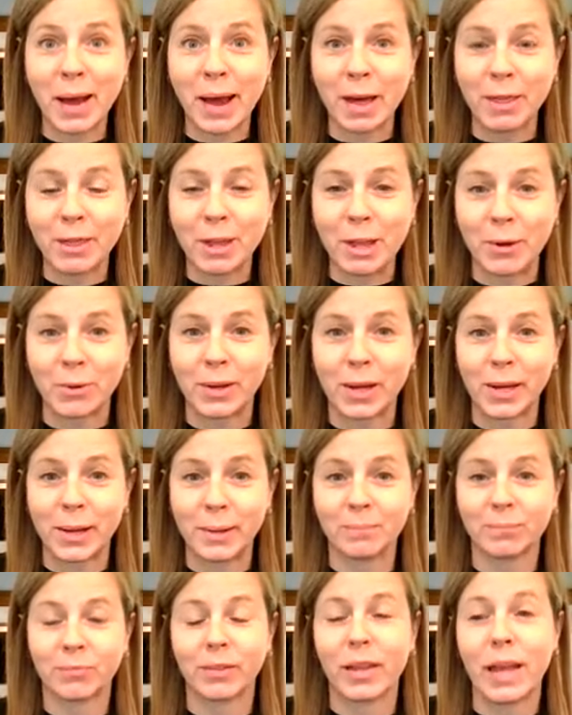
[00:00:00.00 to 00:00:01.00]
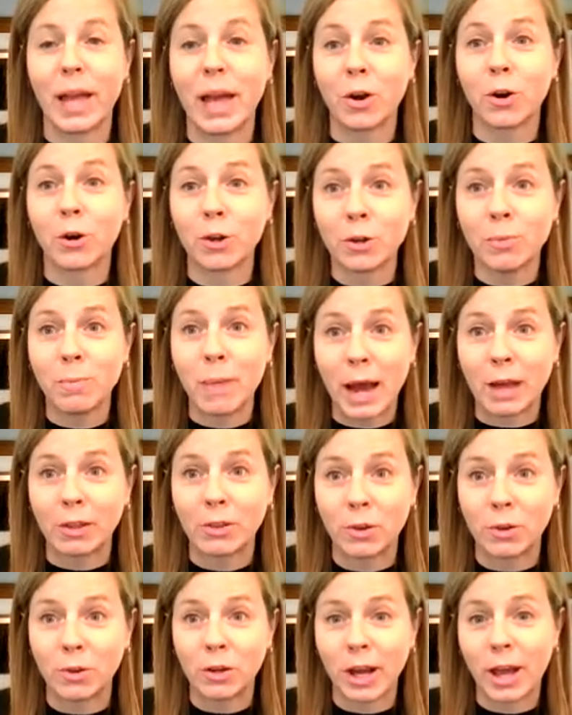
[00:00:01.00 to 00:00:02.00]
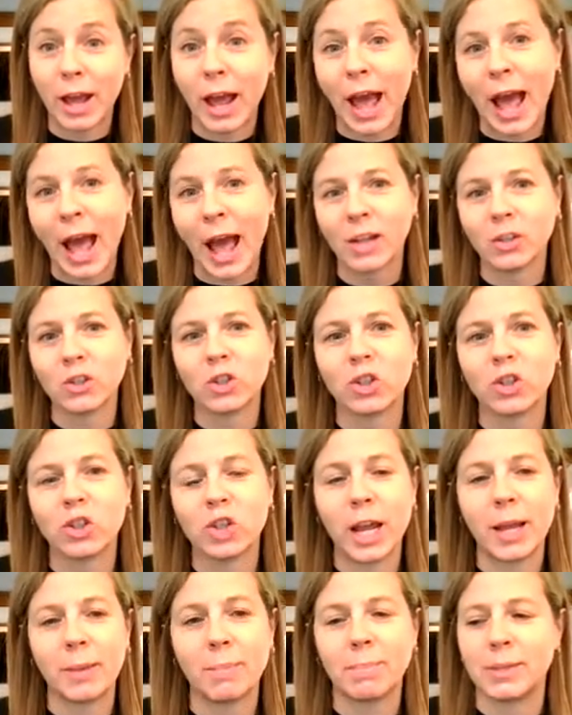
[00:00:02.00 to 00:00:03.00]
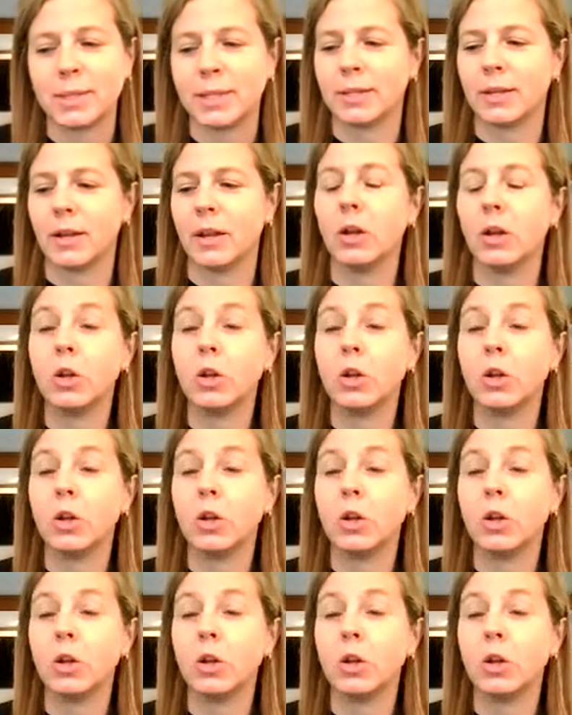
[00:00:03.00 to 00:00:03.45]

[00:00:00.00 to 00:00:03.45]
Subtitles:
math unit, and our new math unit has shapes.